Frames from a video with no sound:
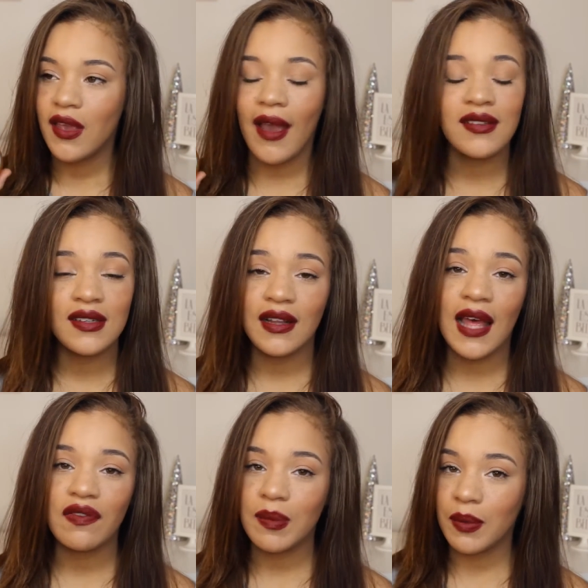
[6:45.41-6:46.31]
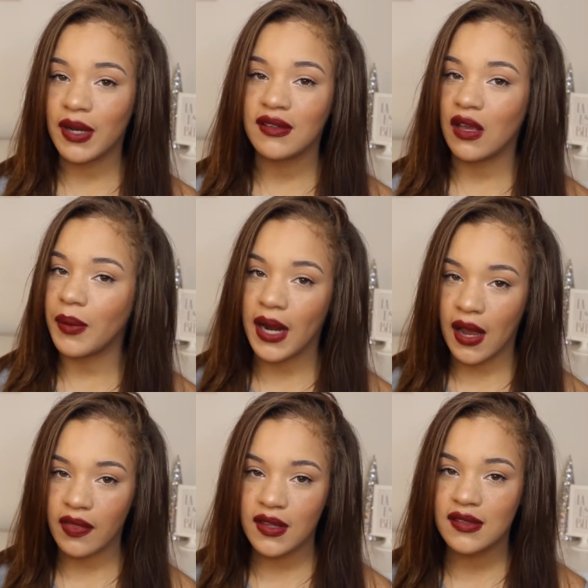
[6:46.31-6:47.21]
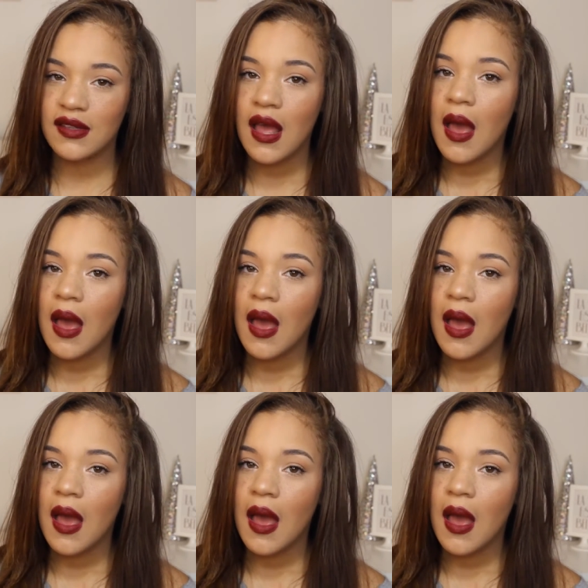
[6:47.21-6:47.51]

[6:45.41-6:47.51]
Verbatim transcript: You guys are going to laugh at me when I tell you where I got this,